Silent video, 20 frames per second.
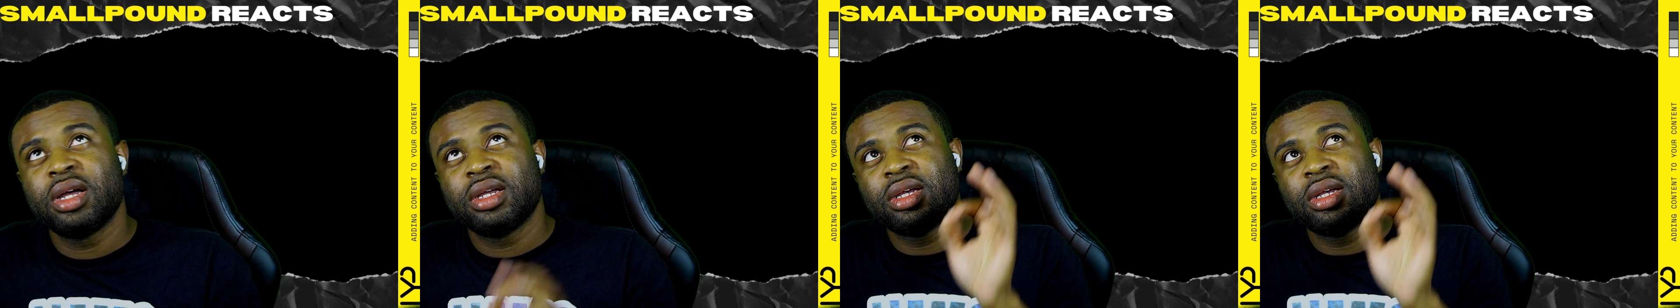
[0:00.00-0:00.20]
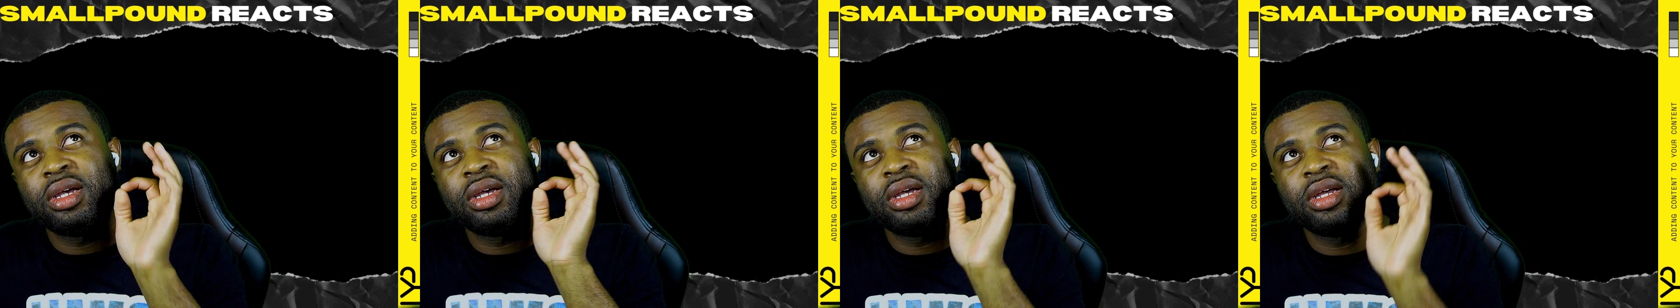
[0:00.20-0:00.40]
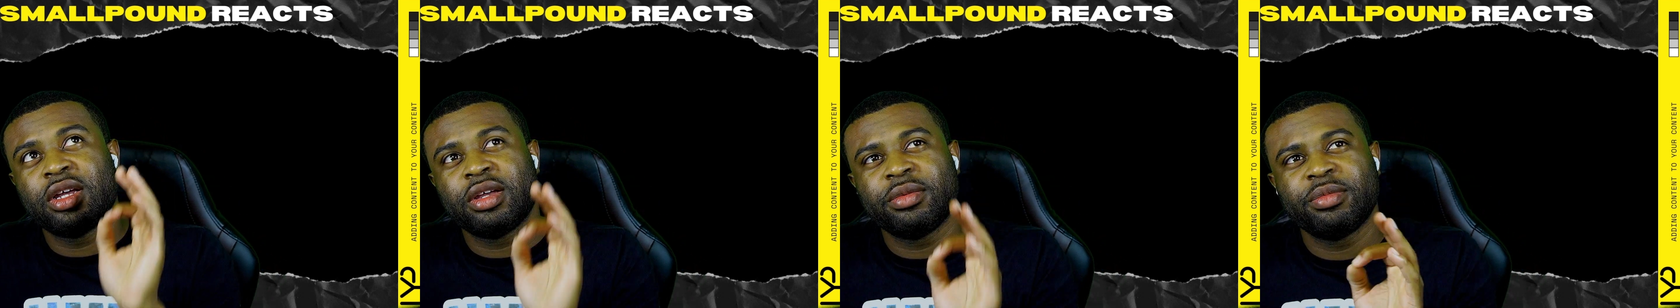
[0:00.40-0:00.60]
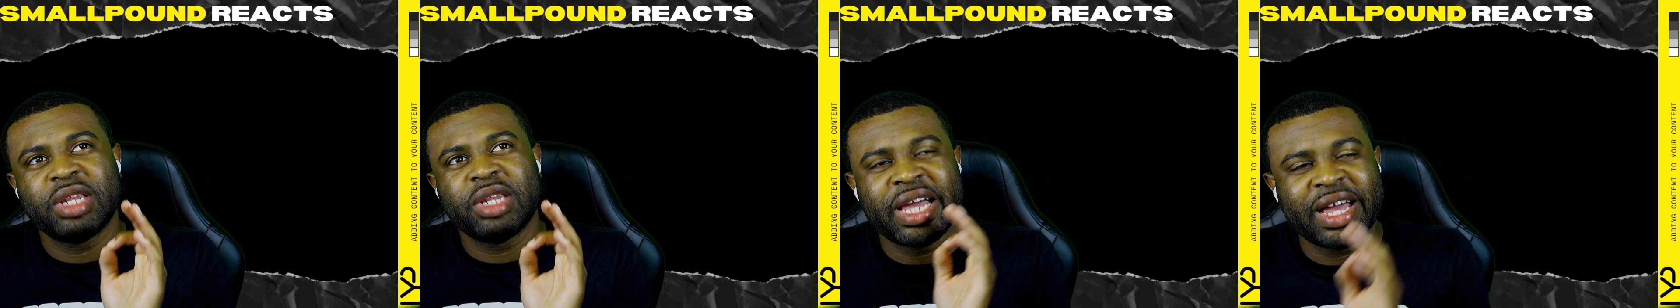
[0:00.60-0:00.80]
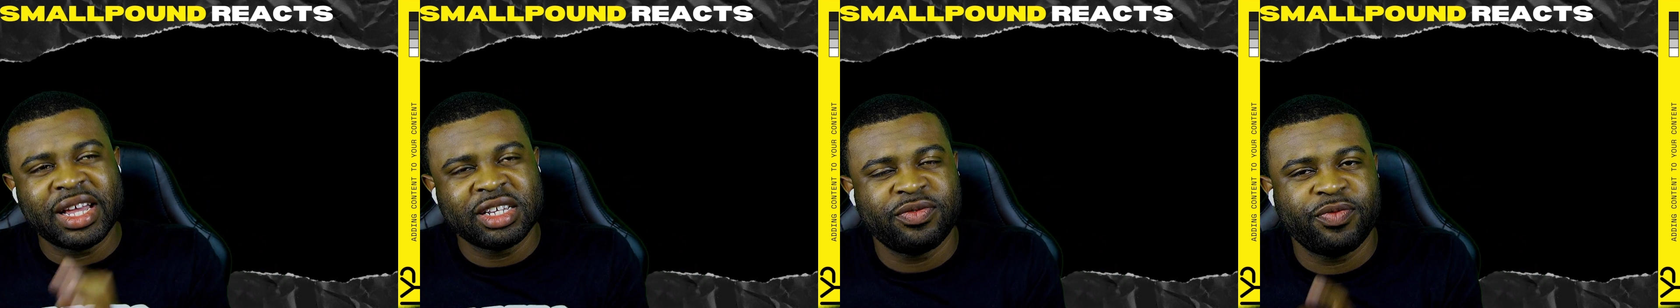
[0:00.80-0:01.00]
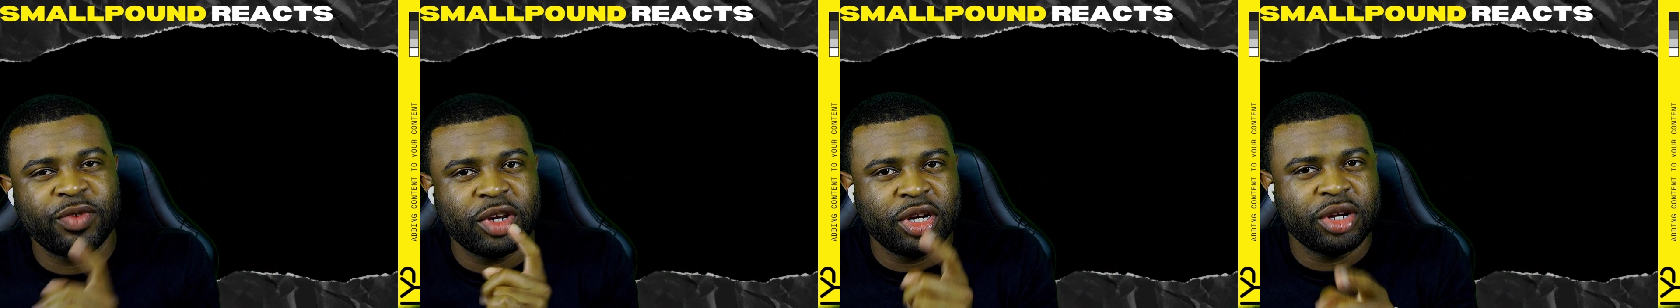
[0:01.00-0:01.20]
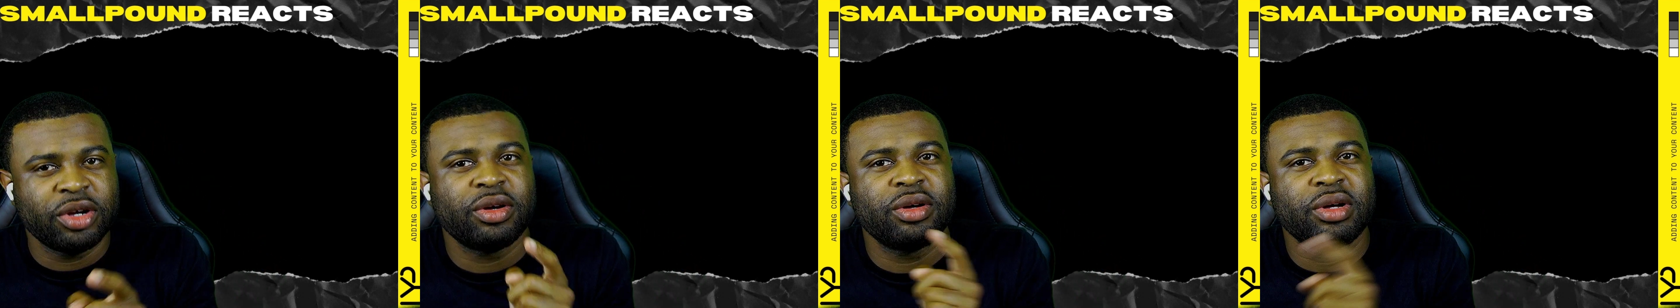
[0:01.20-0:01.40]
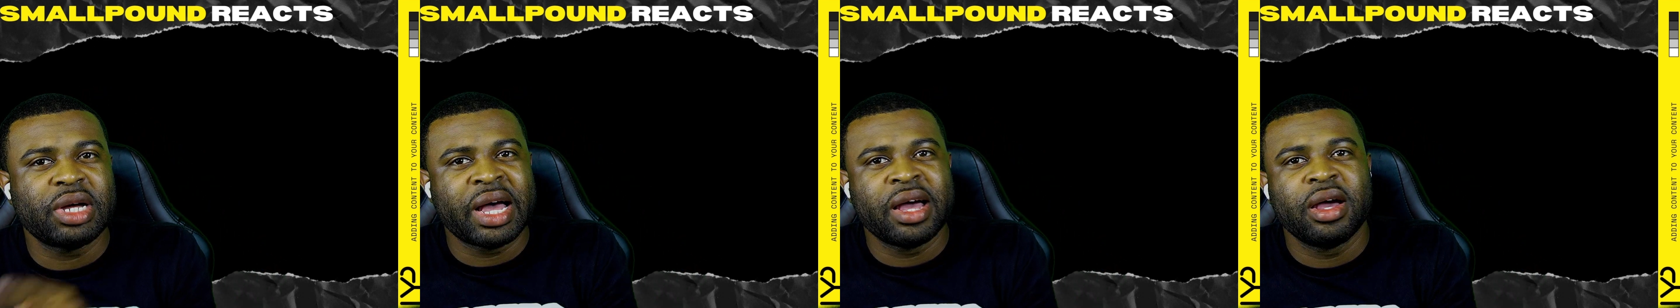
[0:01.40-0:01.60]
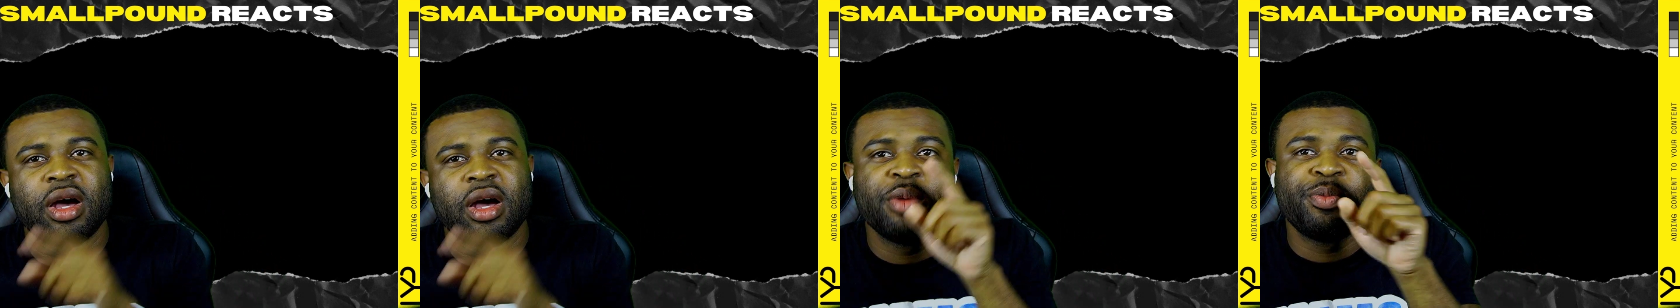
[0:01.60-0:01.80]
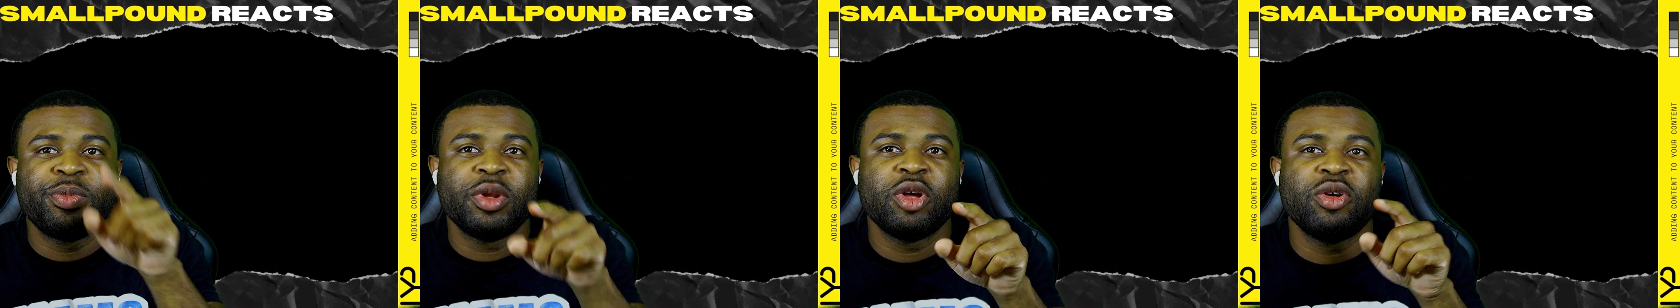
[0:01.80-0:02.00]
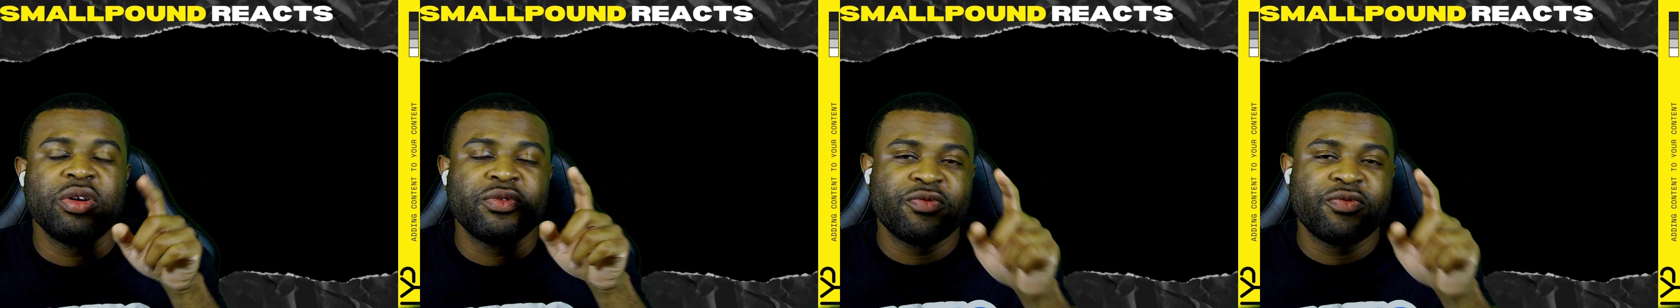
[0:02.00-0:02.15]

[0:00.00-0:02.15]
um last video I uploaded